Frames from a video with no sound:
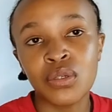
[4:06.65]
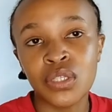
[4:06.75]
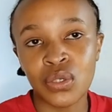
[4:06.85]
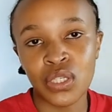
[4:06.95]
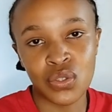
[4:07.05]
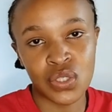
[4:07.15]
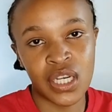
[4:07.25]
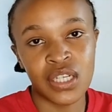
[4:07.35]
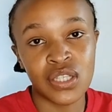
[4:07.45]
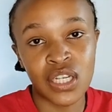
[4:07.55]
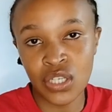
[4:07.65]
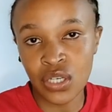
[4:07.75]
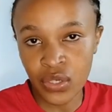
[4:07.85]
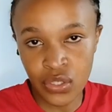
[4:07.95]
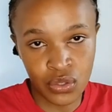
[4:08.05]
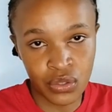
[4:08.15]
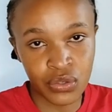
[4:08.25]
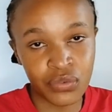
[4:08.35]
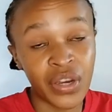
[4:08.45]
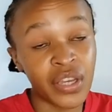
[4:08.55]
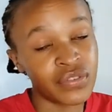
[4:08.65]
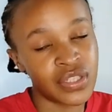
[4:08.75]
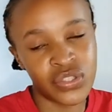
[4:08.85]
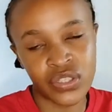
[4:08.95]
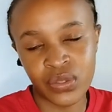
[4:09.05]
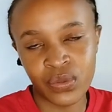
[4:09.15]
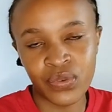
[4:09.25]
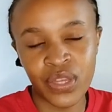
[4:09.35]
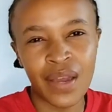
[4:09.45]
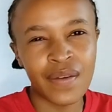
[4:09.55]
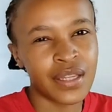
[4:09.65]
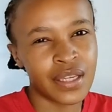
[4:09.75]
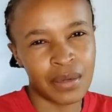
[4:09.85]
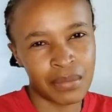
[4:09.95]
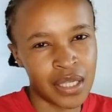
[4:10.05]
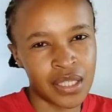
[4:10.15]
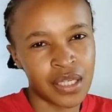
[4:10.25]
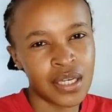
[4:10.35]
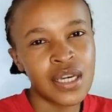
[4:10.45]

who is going to tell you that you're going to grow 5 inches of hair within a month.